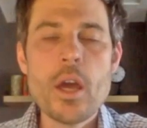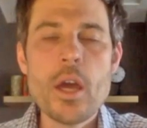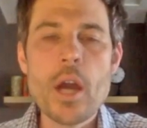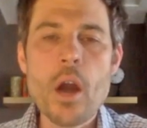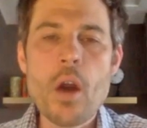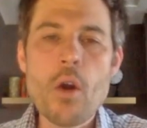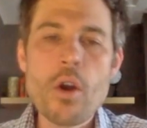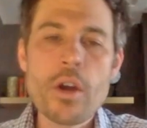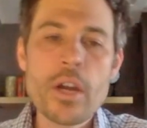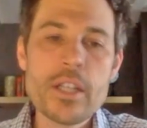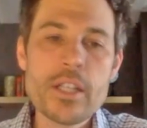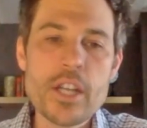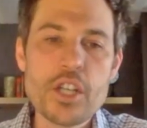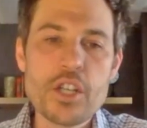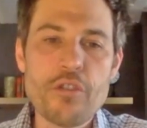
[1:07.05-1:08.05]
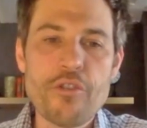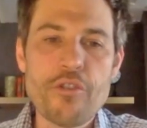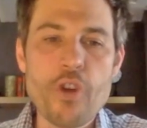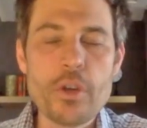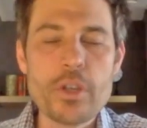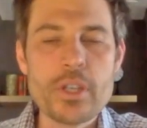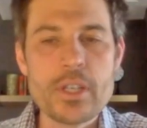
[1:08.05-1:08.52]
And our organization
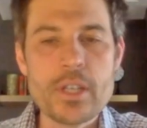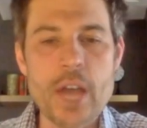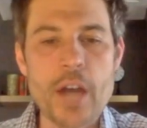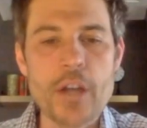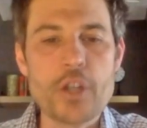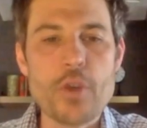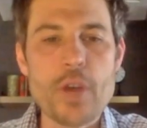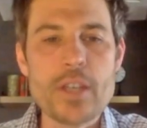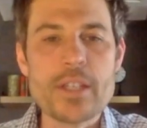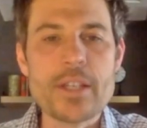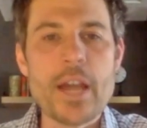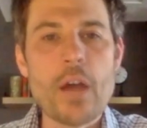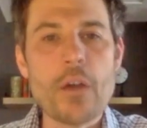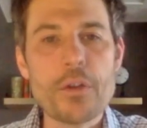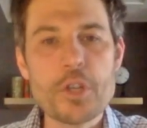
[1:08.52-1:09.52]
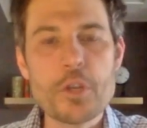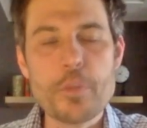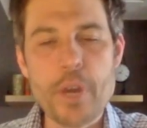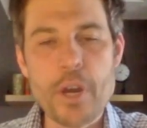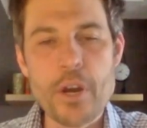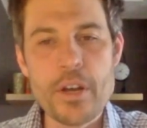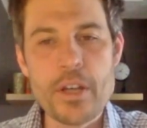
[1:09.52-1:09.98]
focuses on addressing health
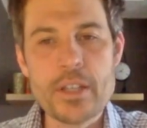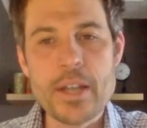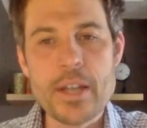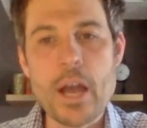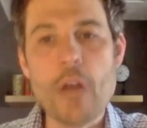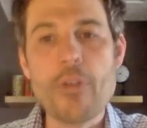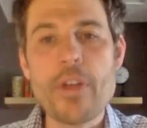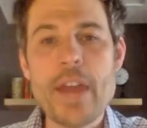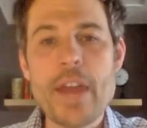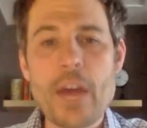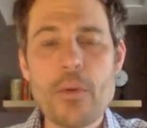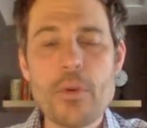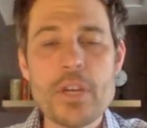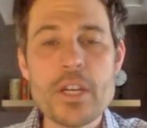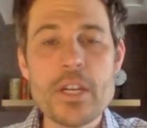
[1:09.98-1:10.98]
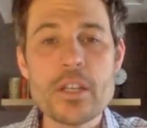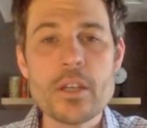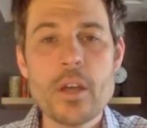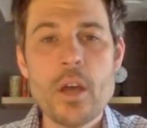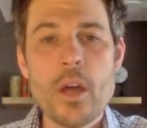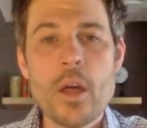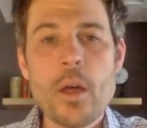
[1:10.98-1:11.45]
disparities and health
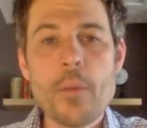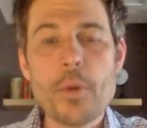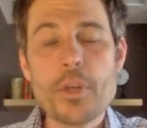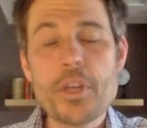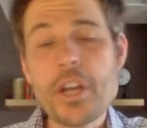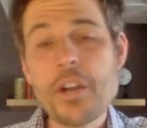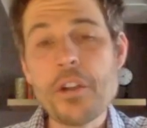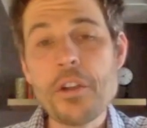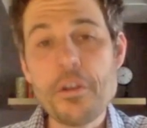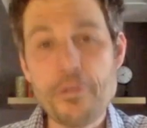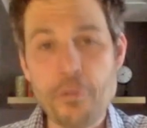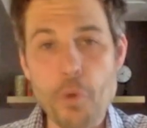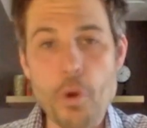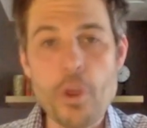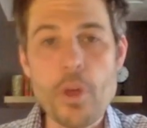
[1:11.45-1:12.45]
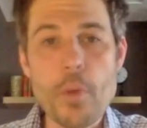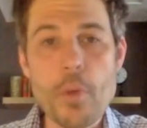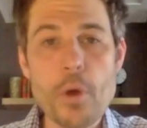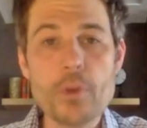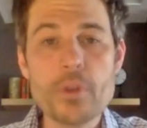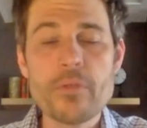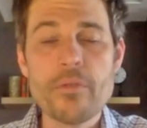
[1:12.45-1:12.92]
inequities, particularly for the
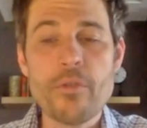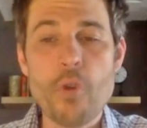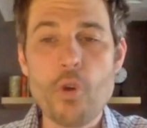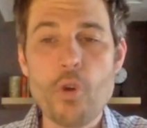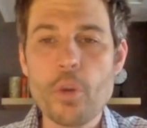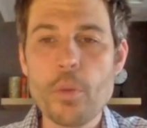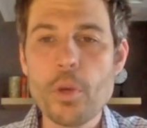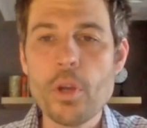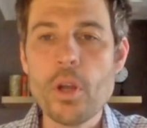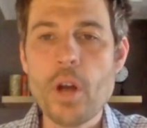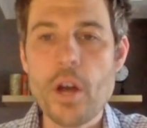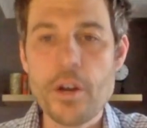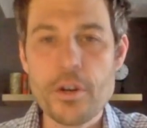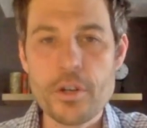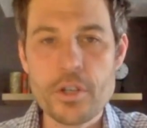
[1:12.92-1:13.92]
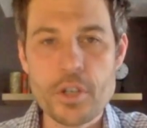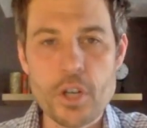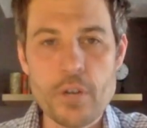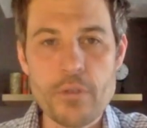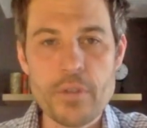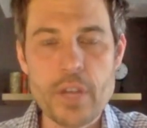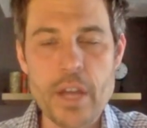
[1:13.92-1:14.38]
most vulnerable,
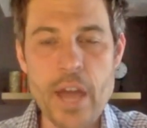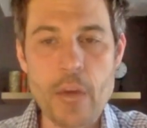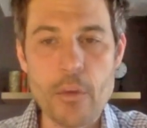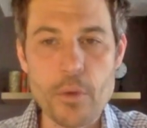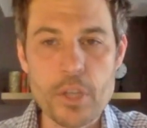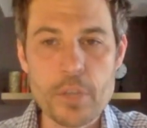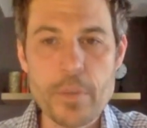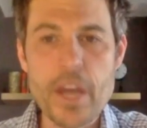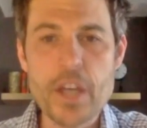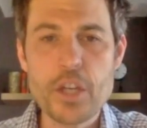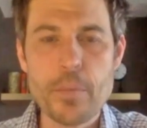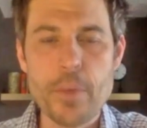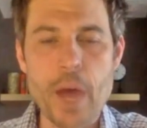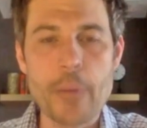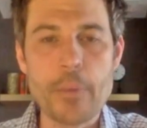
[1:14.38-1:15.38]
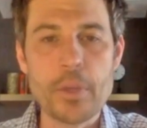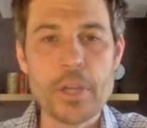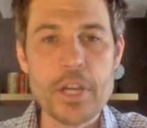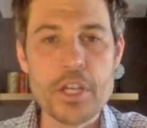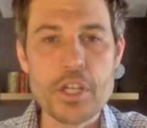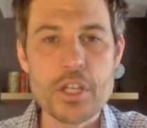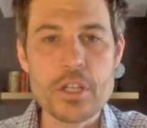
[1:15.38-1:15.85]
underserved, and at-risk patient
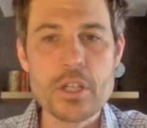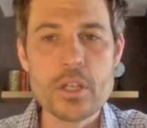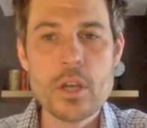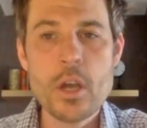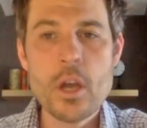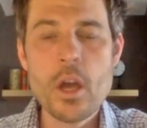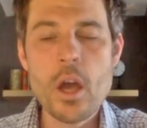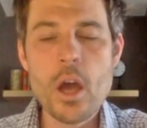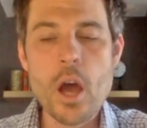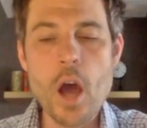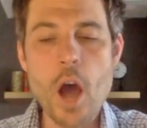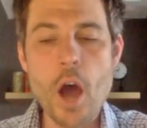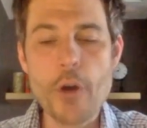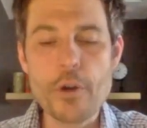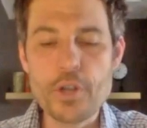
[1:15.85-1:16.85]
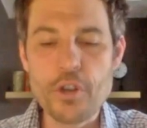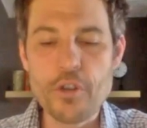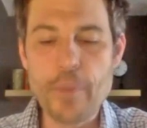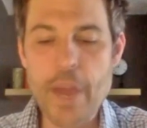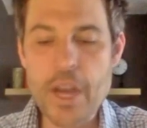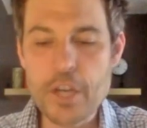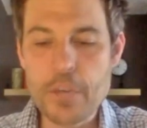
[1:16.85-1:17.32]
populations. Underserved
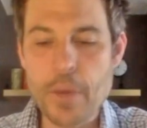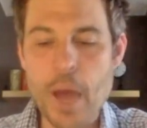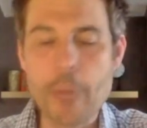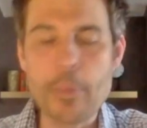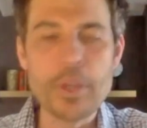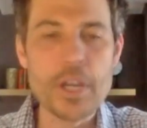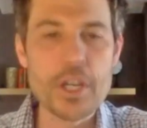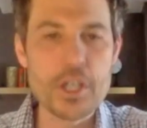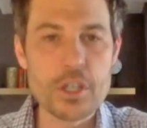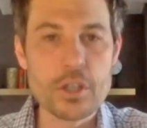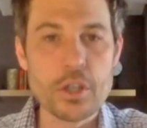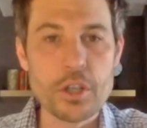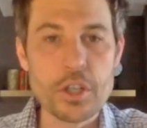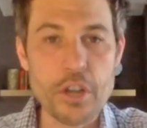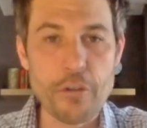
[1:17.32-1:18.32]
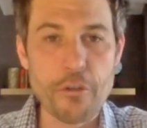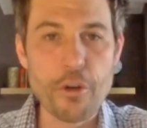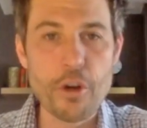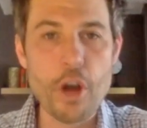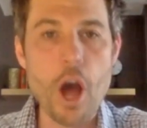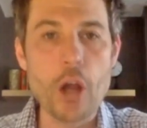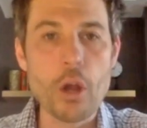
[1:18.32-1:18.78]
patient populations look
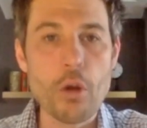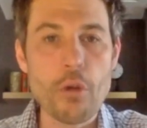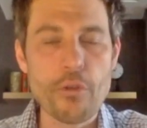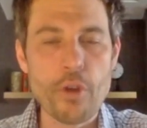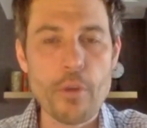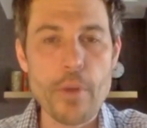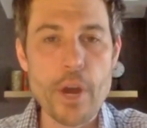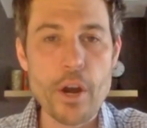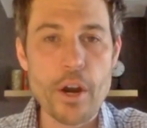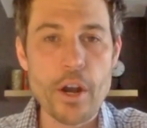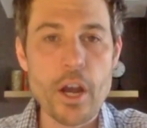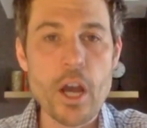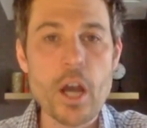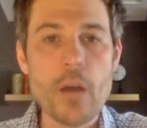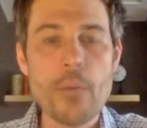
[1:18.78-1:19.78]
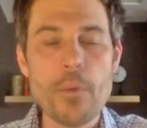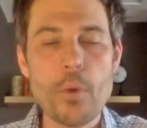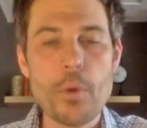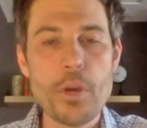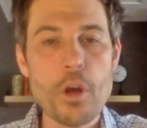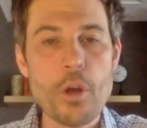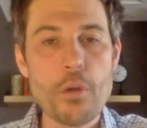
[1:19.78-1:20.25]
different all over America, but
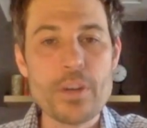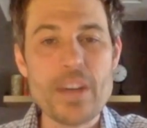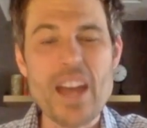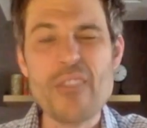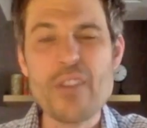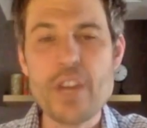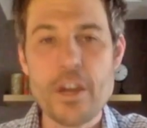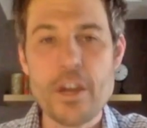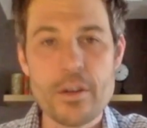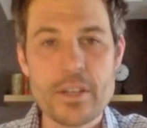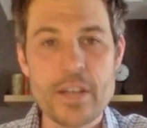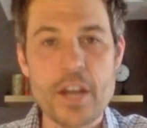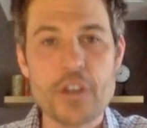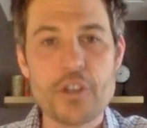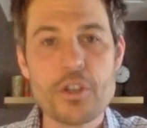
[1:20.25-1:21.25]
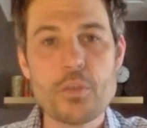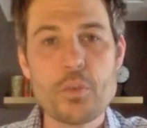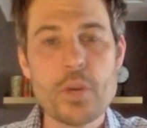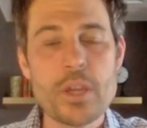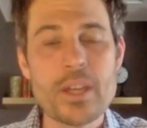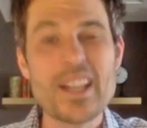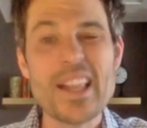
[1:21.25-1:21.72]
we know there's heavy intersections
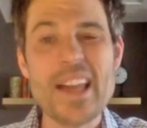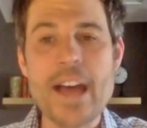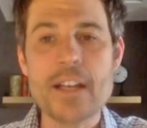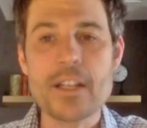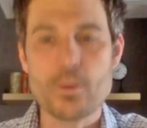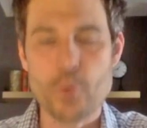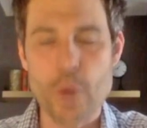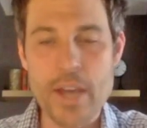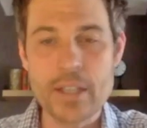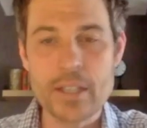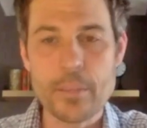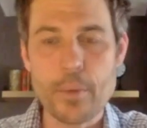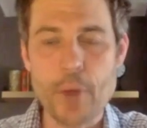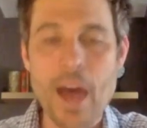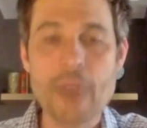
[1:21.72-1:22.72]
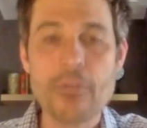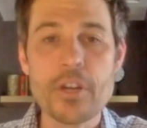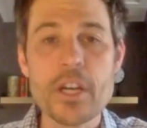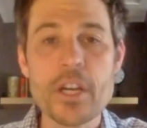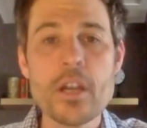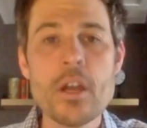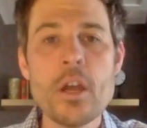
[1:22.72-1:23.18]
with class, race, and
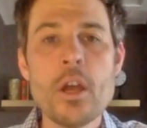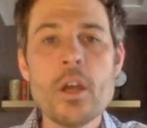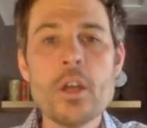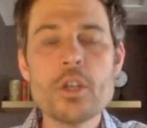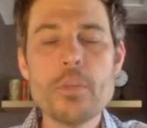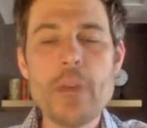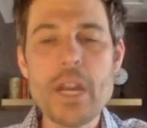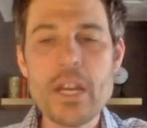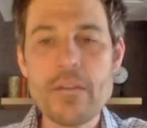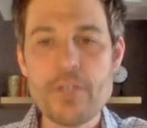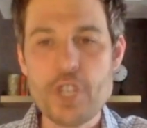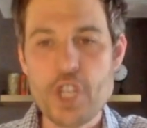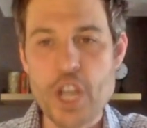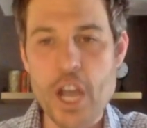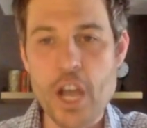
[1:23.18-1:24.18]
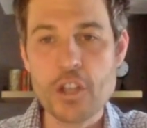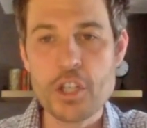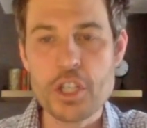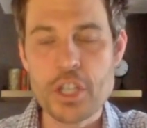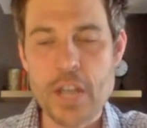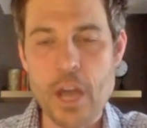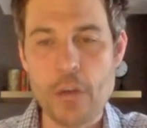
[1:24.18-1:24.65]
poverty. So many of the
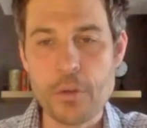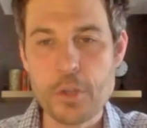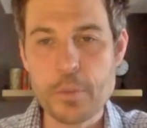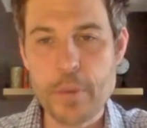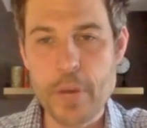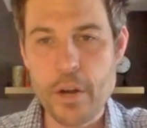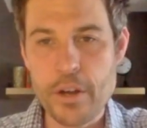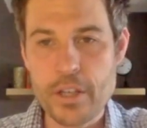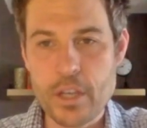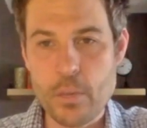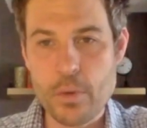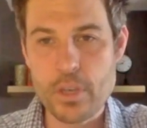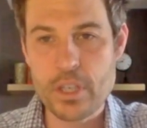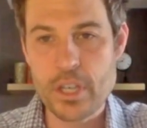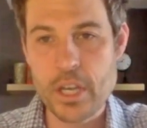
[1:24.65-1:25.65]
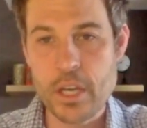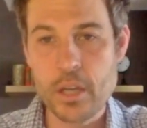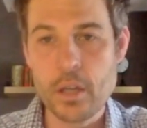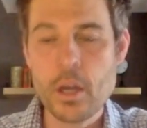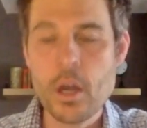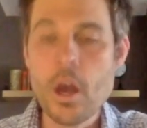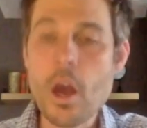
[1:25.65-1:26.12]
challenges and health disparities that we're
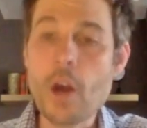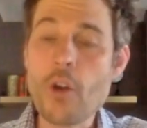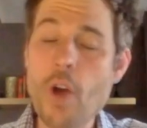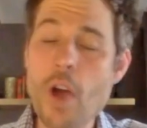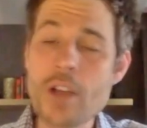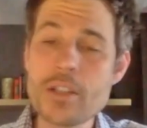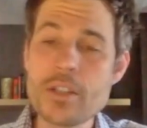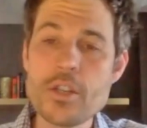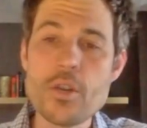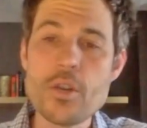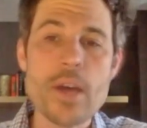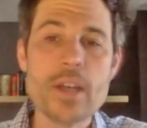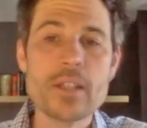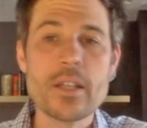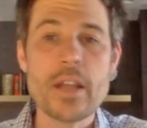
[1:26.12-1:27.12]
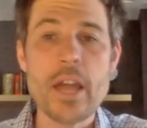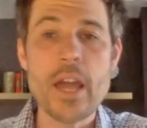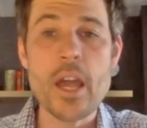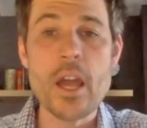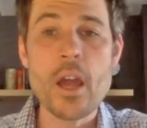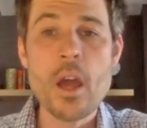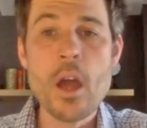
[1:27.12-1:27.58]
seeing across the U.S.
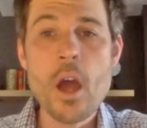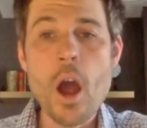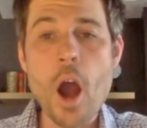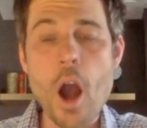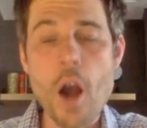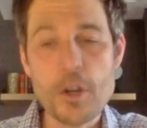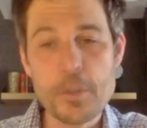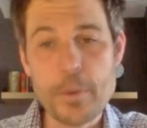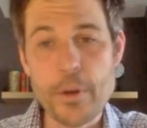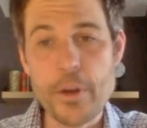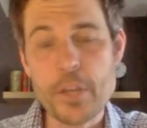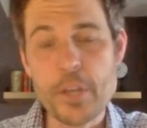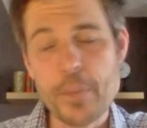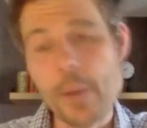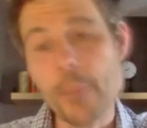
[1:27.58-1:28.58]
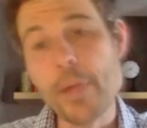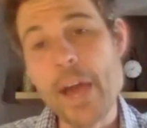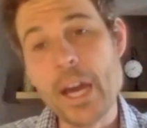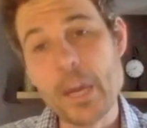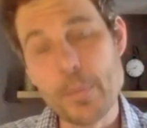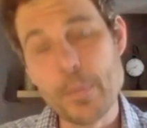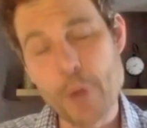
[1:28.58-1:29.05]
today are experienced by
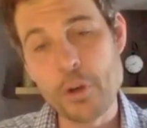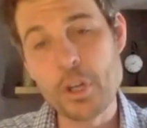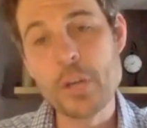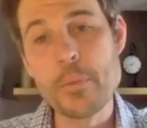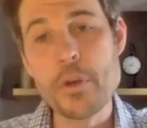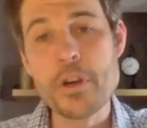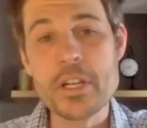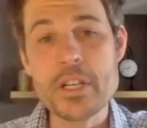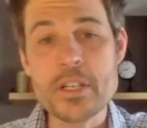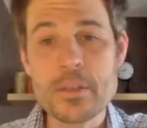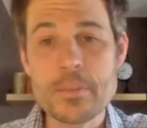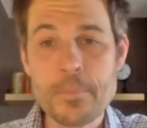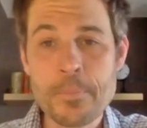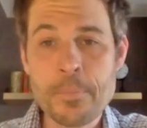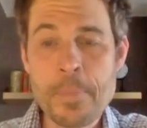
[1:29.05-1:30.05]
Black and Brown communities.